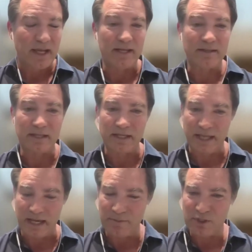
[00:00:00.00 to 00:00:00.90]

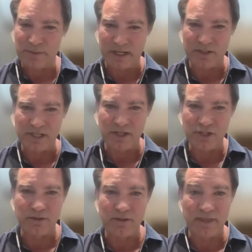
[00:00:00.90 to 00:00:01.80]
It came to my
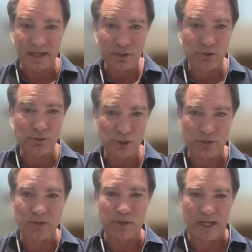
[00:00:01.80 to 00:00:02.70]
attention thanks to
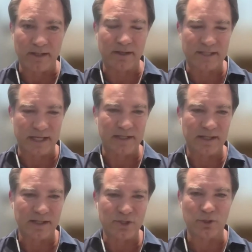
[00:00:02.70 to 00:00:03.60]
Julie Wren
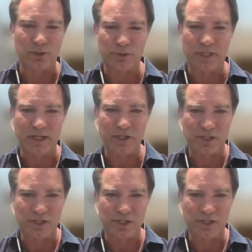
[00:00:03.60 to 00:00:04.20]
attending this call today.